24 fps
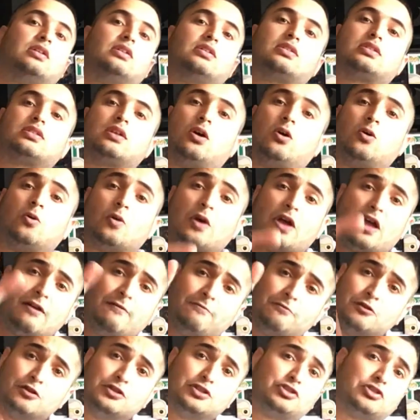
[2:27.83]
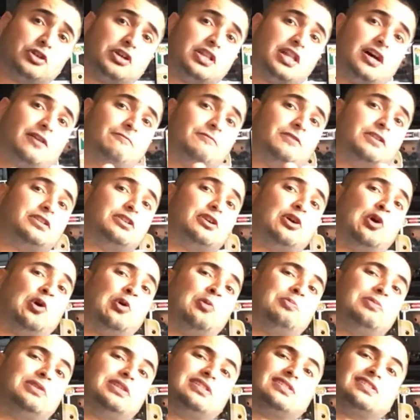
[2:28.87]
So if you enjoyed that video,
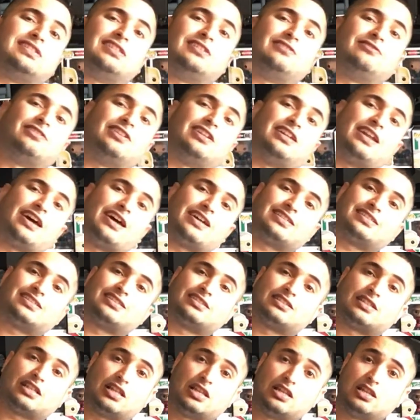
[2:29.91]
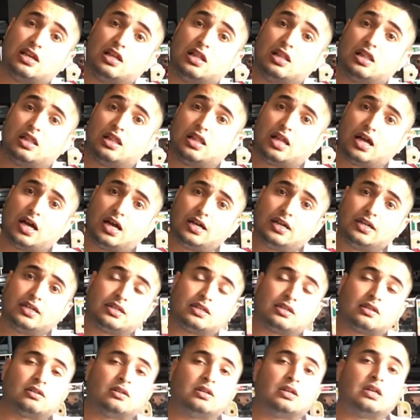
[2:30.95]
please leave a nice little
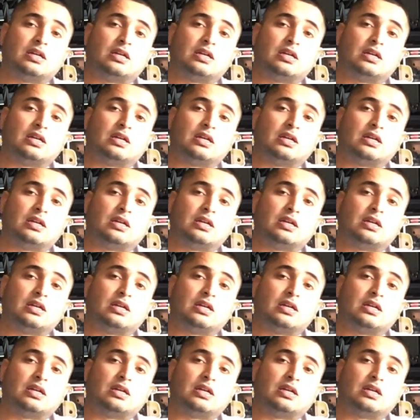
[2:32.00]
like.